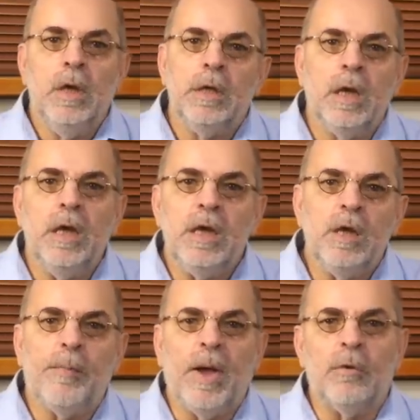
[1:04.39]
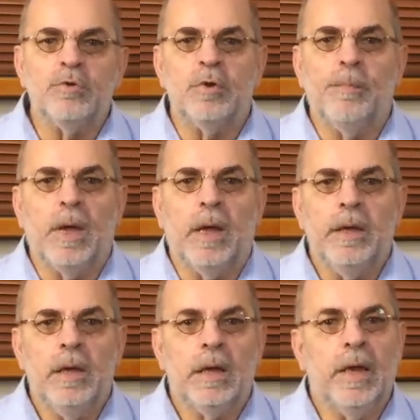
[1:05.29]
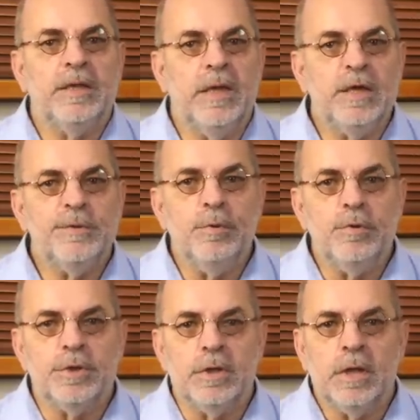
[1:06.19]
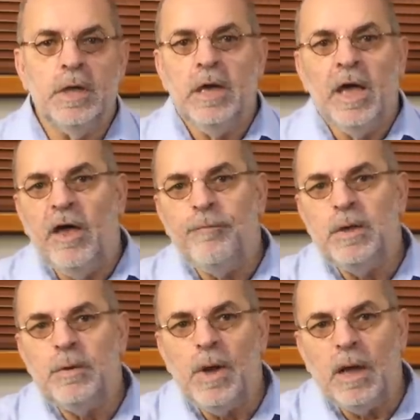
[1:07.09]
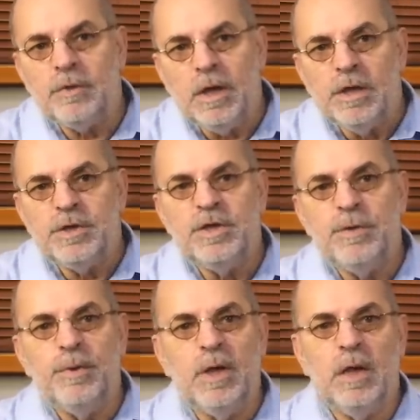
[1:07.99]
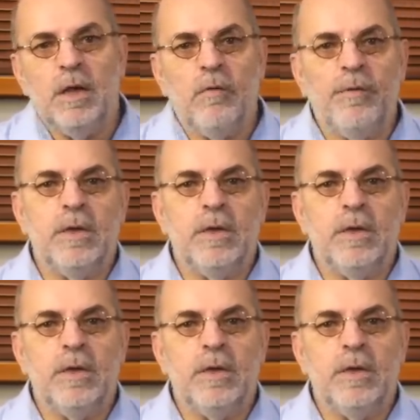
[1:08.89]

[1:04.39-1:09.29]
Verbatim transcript: The linear power supply, like the sBooster, have been around since the beginning of